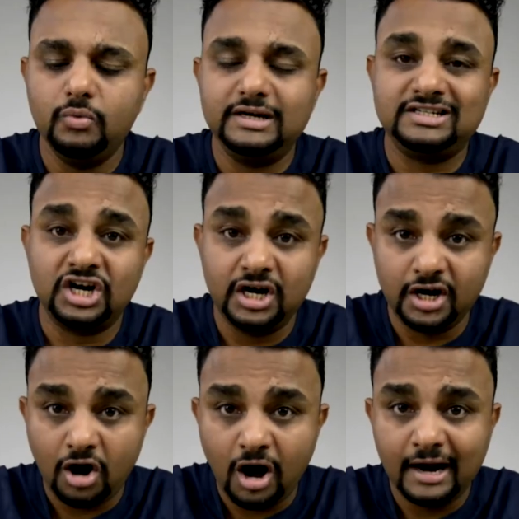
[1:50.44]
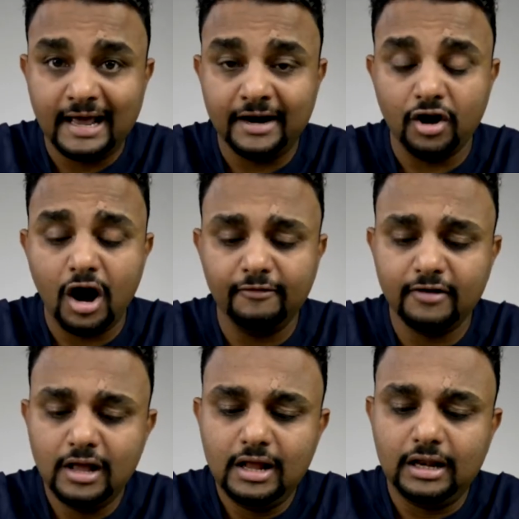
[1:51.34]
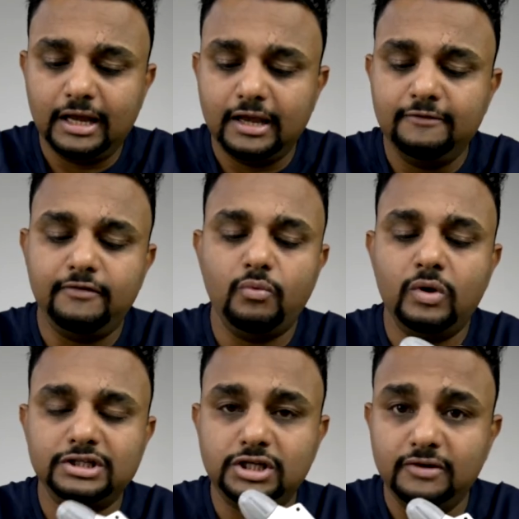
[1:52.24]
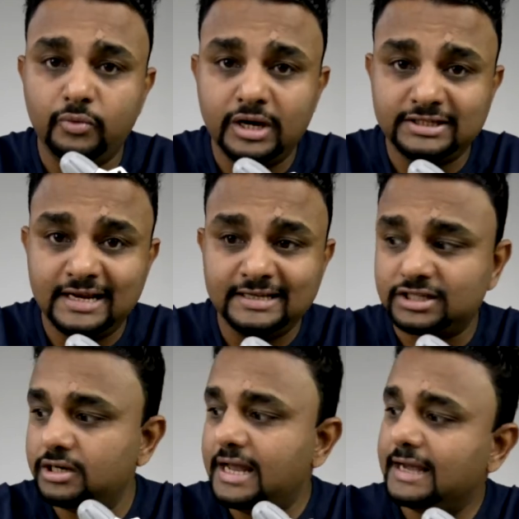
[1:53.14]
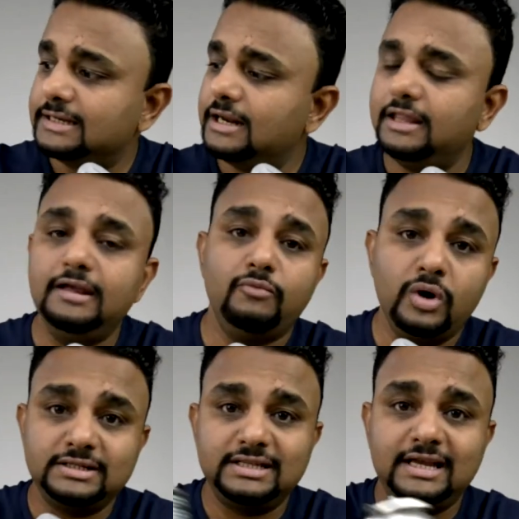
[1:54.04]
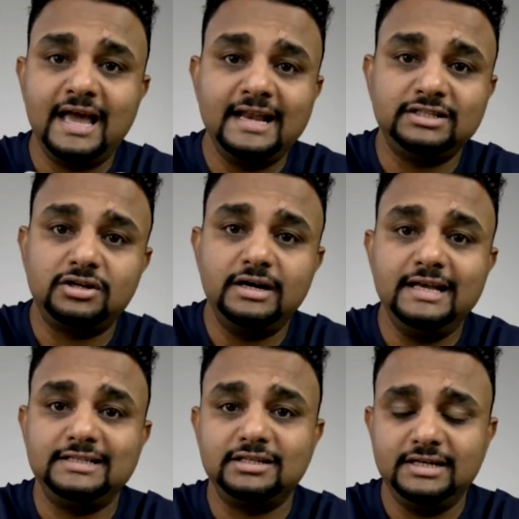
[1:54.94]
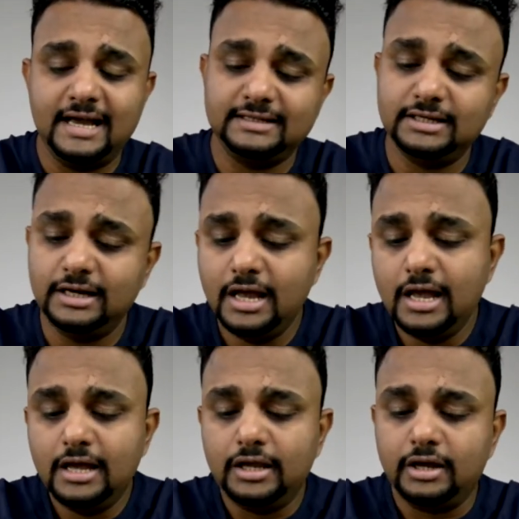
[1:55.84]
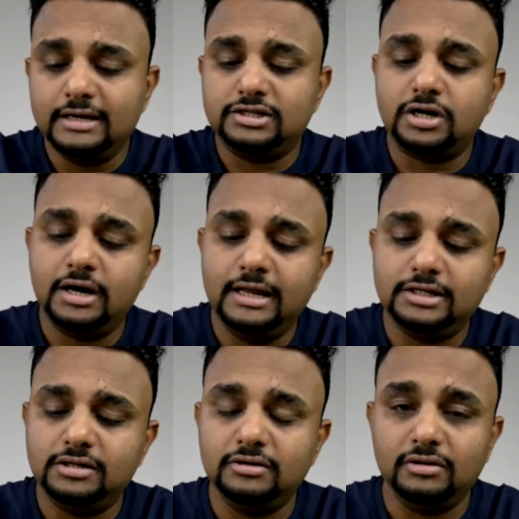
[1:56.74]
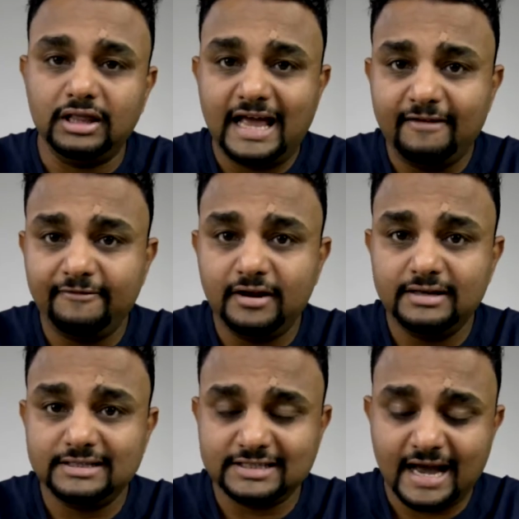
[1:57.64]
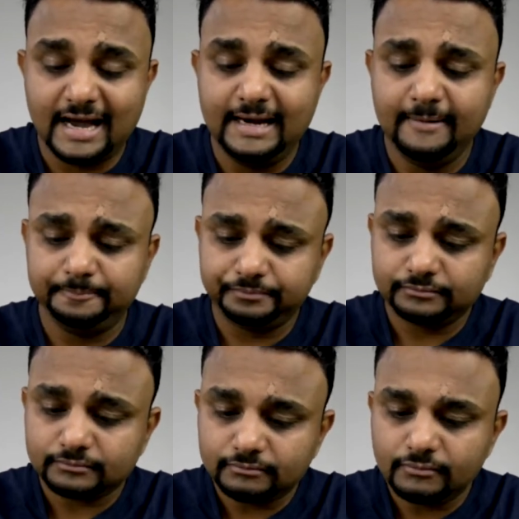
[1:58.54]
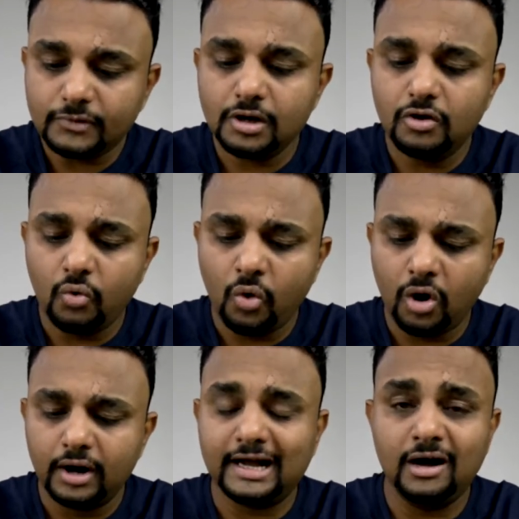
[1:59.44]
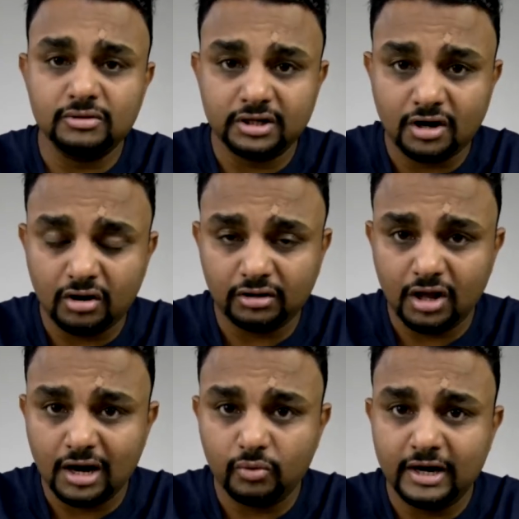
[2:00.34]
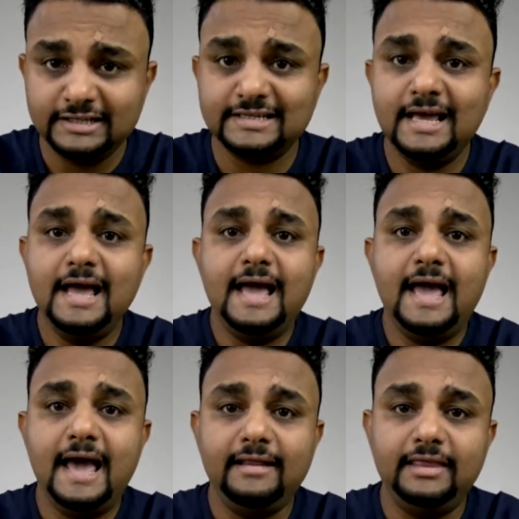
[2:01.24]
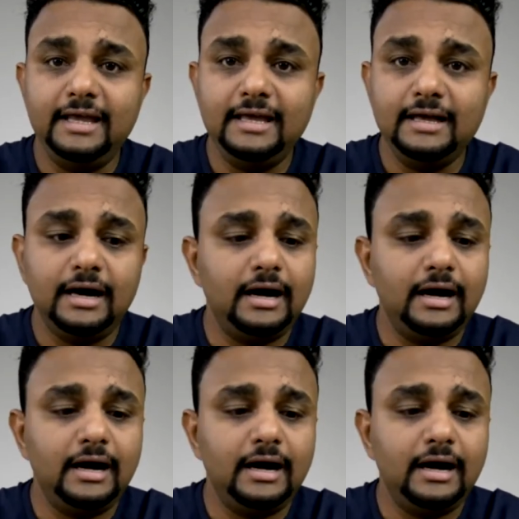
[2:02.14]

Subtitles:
would turn on and off. Like if once it is connected, once the canister is connected, you can turn it to left side or counterclockwise, and the